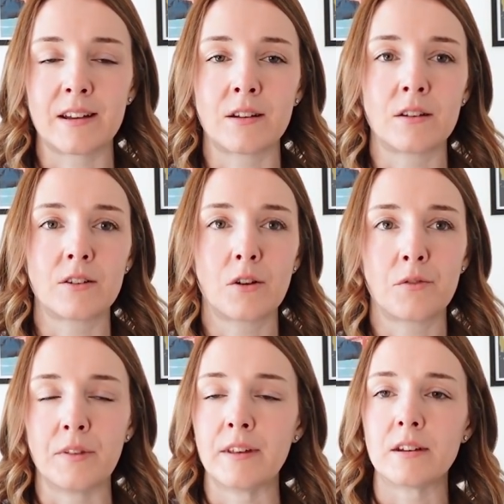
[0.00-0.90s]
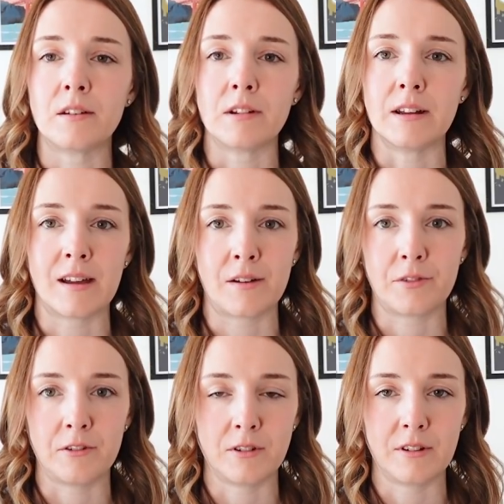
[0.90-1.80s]
and often they don't really have
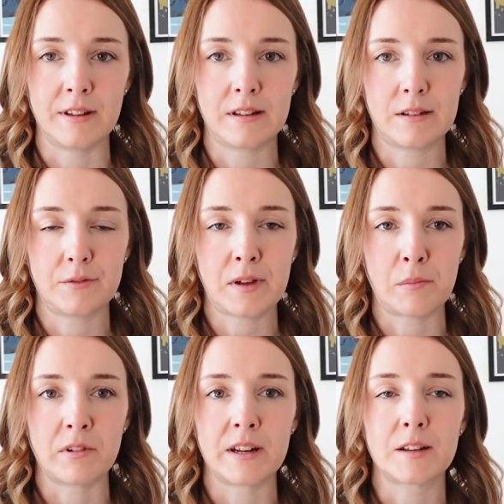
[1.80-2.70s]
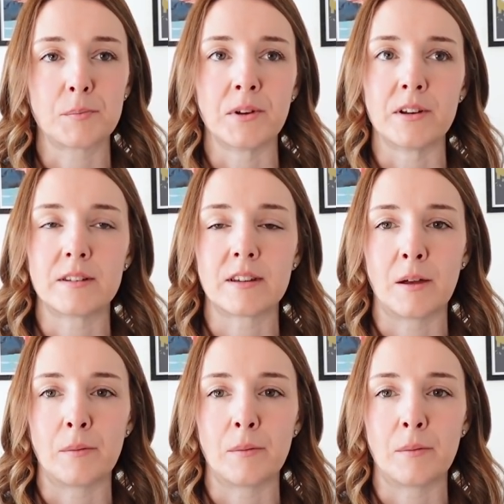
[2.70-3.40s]
very nice fabrics, but